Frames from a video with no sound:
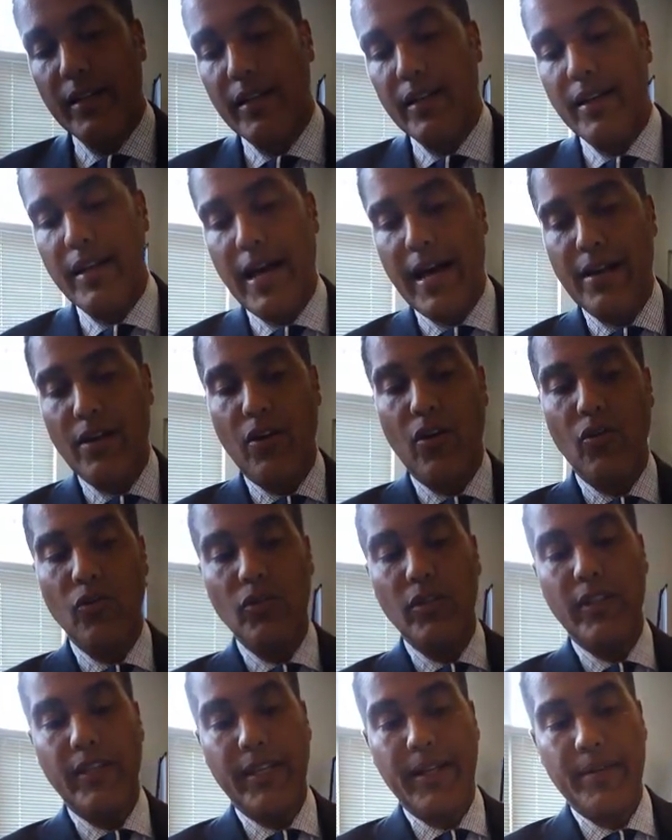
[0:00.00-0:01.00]
Not
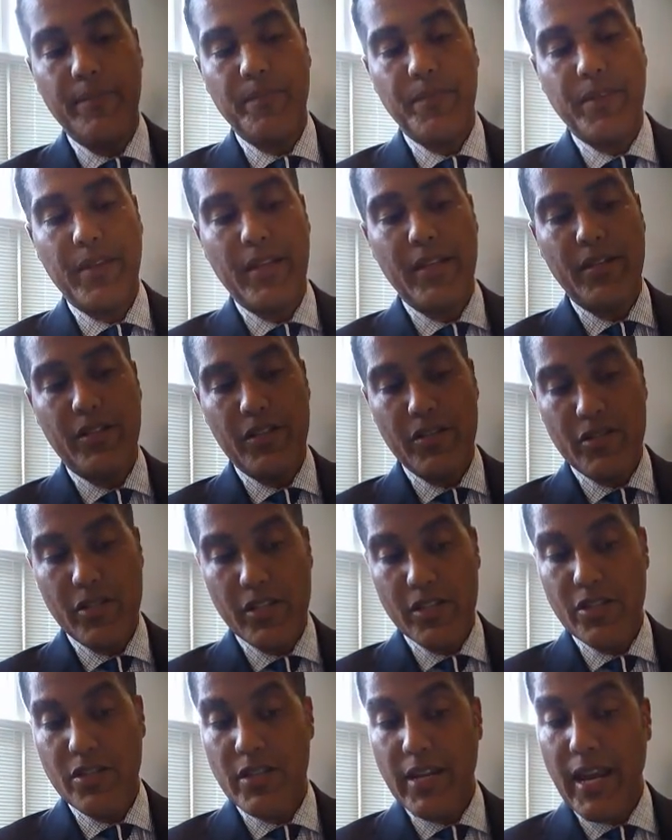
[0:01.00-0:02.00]
only does
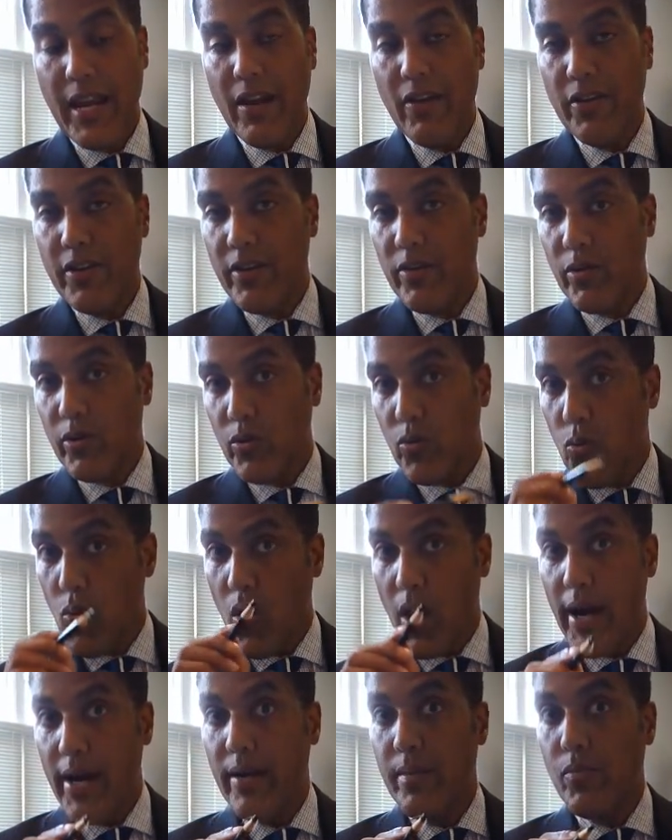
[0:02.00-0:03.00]
this area
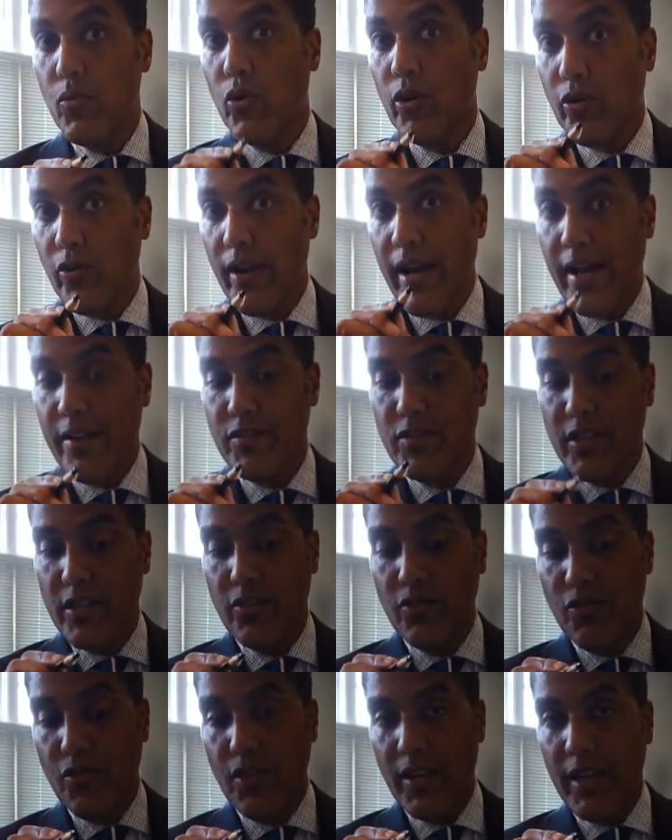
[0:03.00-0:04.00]
require more grafts than
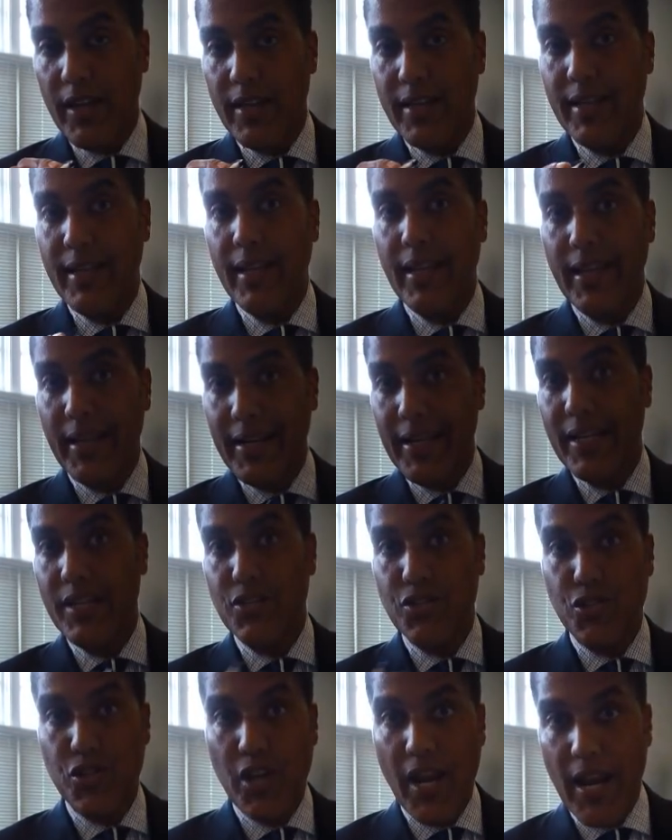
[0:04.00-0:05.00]
you think, it
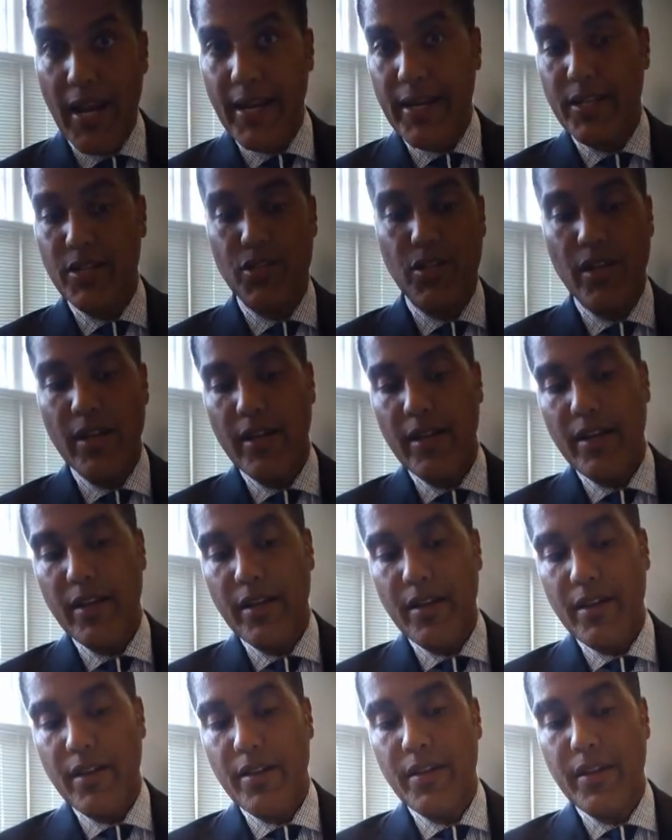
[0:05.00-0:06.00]
can change
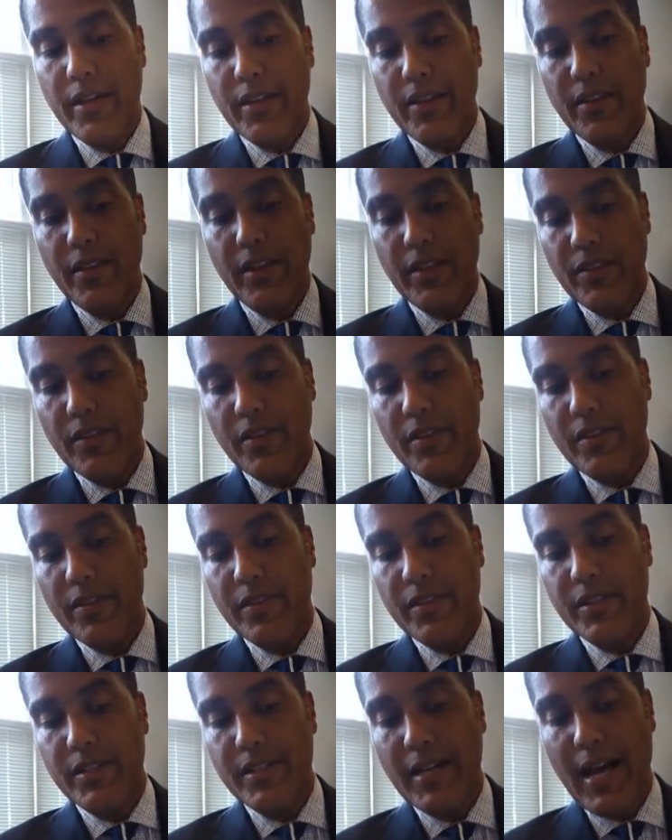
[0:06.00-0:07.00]

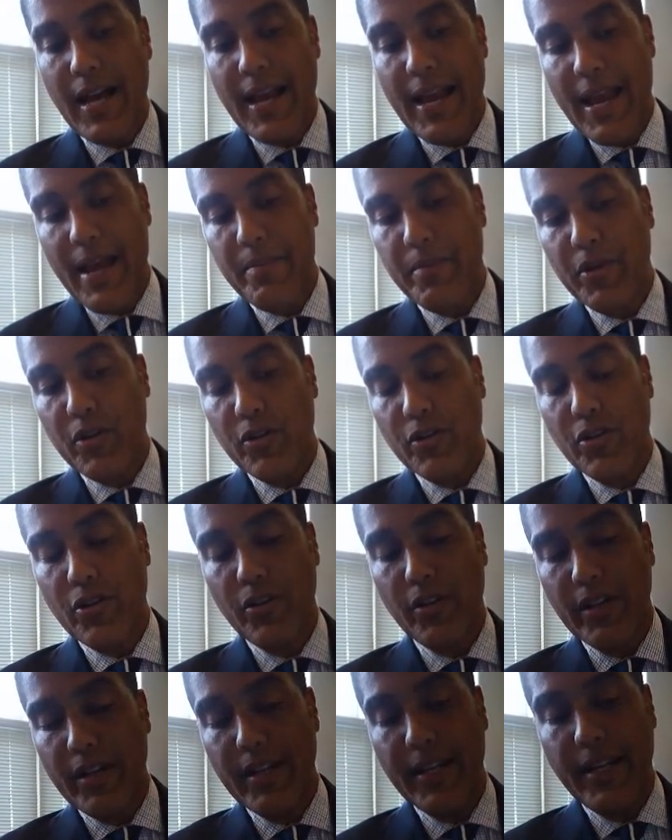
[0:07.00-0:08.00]
the
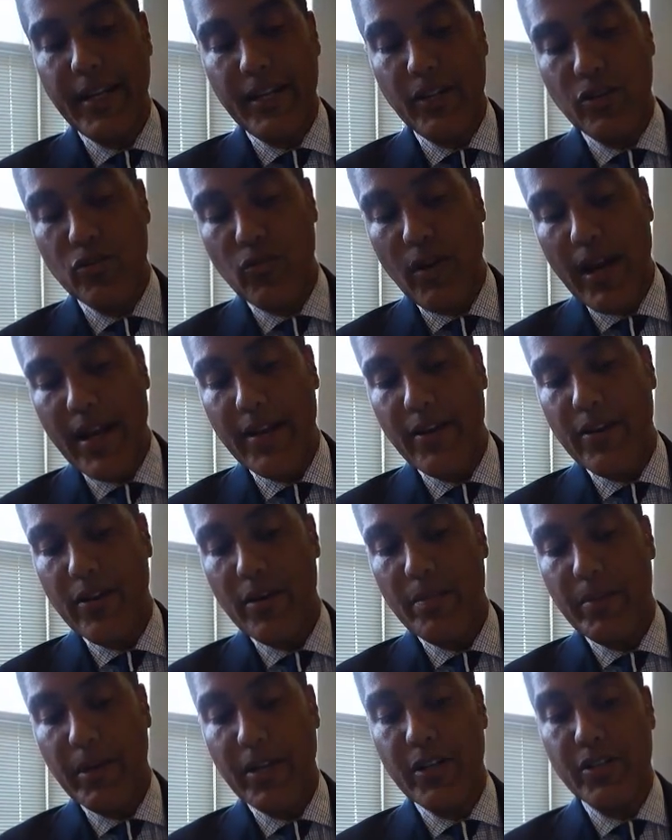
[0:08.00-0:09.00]
diameter can get greater
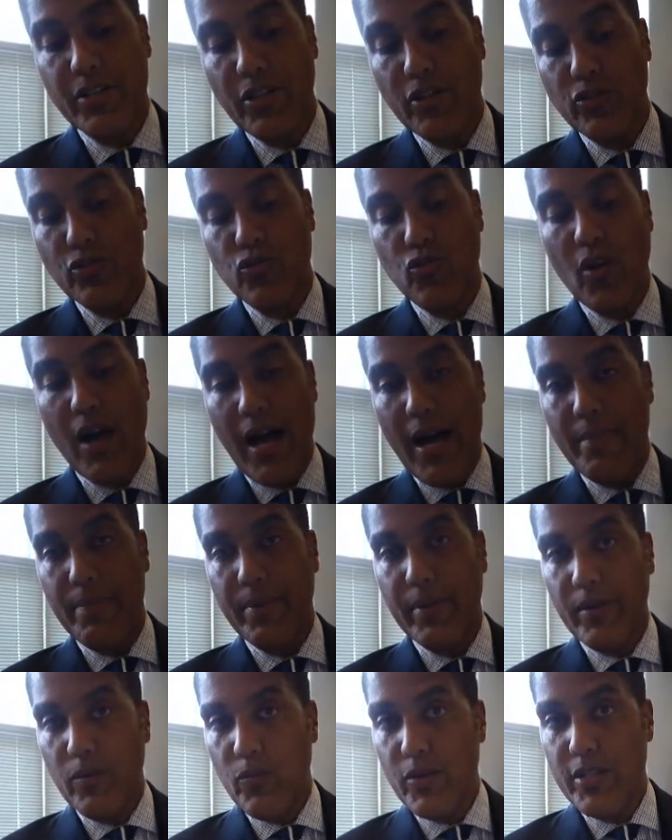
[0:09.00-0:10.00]
because it'll drop.
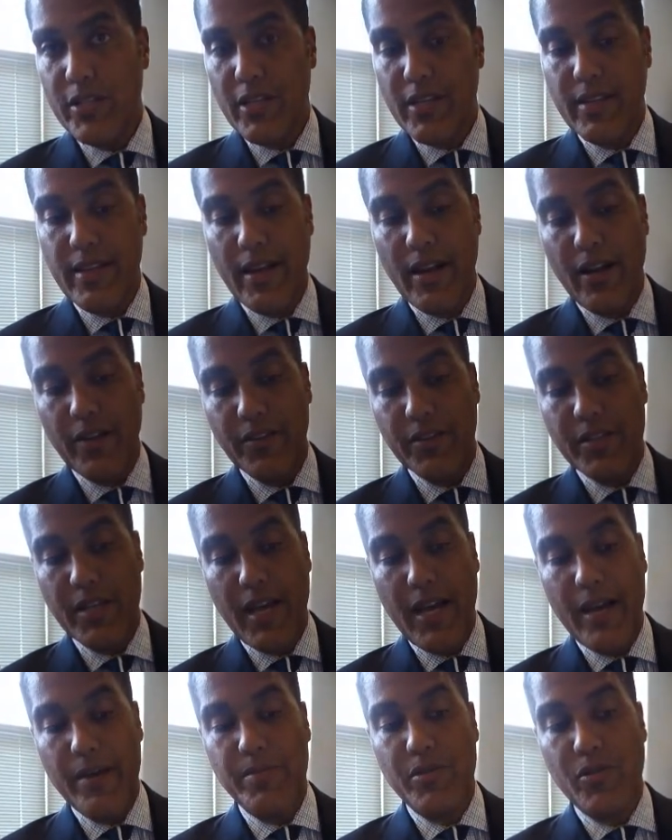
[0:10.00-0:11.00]
And we see that all the time.